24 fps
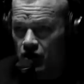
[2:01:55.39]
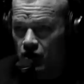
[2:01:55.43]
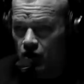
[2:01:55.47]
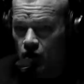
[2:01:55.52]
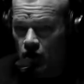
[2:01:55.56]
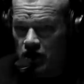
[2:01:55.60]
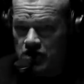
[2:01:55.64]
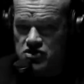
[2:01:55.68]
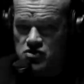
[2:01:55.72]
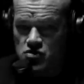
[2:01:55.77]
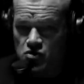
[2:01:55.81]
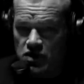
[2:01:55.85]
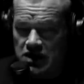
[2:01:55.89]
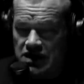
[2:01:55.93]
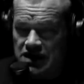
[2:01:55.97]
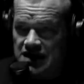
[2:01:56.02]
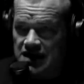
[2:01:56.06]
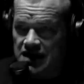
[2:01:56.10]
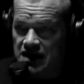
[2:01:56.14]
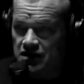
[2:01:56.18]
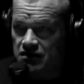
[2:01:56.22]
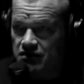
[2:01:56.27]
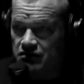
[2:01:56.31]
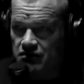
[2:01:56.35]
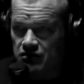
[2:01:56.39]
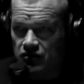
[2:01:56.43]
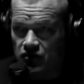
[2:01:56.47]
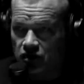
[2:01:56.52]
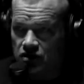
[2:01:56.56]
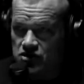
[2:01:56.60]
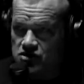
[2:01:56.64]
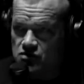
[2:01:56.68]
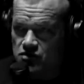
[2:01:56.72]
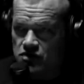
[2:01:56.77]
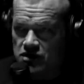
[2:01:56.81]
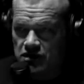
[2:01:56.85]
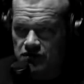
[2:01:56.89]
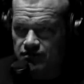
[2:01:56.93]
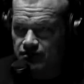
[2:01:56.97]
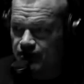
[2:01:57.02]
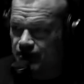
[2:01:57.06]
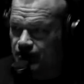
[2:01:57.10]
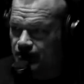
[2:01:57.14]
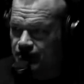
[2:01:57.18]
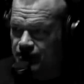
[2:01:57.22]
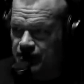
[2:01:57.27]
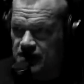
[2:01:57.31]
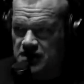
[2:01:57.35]
once we get once we
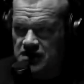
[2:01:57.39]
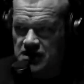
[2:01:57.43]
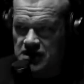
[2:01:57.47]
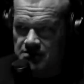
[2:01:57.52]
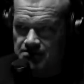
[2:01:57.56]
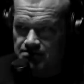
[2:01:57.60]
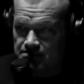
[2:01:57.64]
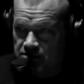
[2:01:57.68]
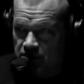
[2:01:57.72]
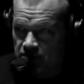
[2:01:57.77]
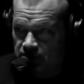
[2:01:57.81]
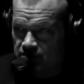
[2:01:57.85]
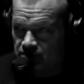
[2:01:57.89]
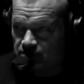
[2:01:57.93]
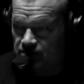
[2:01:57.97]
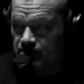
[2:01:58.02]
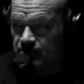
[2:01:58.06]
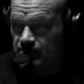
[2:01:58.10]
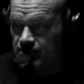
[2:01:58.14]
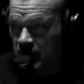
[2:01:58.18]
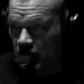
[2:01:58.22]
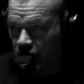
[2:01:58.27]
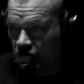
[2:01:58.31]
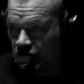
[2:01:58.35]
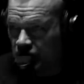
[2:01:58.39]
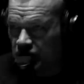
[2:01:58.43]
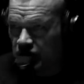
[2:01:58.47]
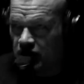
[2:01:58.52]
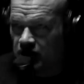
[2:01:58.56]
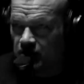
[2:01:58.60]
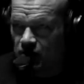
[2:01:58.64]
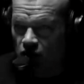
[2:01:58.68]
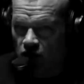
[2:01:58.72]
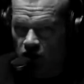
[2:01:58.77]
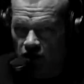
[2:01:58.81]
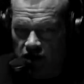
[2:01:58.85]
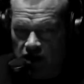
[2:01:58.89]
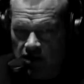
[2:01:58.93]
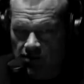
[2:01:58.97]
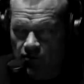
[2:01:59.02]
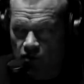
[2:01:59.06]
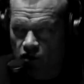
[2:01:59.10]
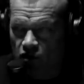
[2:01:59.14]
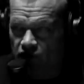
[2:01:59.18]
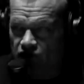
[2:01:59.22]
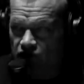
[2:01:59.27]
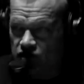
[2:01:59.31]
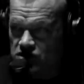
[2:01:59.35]
keep b- building them, we'll get
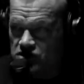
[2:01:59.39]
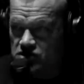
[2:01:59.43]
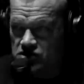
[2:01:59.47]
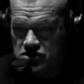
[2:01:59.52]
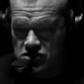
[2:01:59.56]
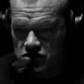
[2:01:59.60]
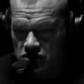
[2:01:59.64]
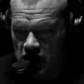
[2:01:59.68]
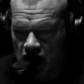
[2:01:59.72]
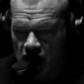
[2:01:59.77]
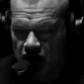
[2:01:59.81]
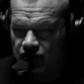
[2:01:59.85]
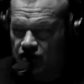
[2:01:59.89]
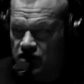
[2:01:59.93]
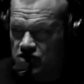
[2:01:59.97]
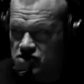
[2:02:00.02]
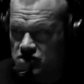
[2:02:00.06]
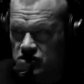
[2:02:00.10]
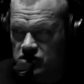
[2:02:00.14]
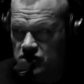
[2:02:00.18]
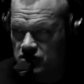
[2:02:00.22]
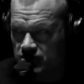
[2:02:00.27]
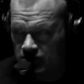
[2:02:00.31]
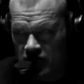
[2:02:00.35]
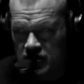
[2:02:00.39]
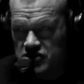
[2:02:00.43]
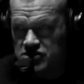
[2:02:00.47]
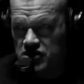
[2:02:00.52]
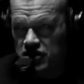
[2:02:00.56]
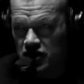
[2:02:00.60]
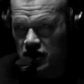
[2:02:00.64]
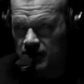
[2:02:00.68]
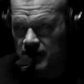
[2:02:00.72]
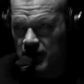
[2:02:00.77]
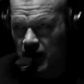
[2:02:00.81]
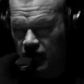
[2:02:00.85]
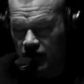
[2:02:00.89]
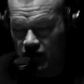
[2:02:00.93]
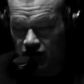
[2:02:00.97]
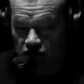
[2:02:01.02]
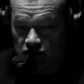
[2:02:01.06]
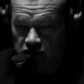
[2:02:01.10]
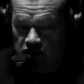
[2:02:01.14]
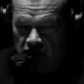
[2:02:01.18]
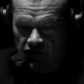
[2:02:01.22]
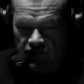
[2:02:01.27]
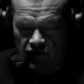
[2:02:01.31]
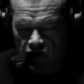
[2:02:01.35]
more efficient. So yeah, eventually the price is going to come down. If you
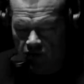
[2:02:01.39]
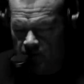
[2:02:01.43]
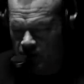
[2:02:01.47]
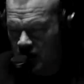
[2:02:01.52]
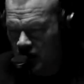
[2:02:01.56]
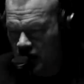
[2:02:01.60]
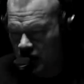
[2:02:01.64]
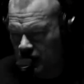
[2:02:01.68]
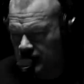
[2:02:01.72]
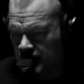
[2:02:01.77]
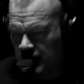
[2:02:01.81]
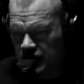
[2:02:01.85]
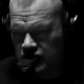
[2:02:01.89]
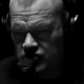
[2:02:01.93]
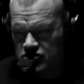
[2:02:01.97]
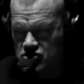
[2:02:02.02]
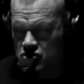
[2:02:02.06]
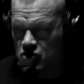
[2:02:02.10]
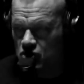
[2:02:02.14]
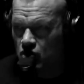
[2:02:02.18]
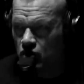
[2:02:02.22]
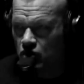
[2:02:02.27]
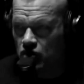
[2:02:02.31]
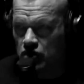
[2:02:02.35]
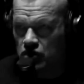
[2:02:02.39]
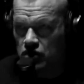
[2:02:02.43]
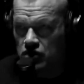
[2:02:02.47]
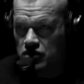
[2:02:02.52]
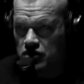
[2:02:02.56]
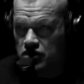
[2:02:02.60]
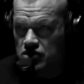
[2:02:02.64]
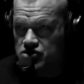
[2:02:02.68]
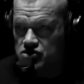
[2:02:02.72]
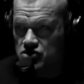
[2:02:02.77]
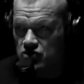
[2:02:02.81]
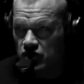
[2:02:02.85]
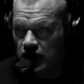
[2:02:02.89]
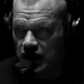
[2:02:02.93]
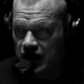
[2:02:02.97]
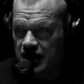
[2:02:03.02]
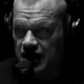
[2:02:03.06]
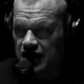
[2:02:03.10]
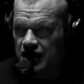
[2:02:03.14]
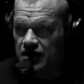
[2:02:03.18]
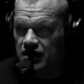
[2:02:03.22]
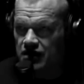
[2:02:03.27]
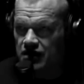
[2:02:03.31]
can't afford them right now, hey man, it's cool. That's cool. I get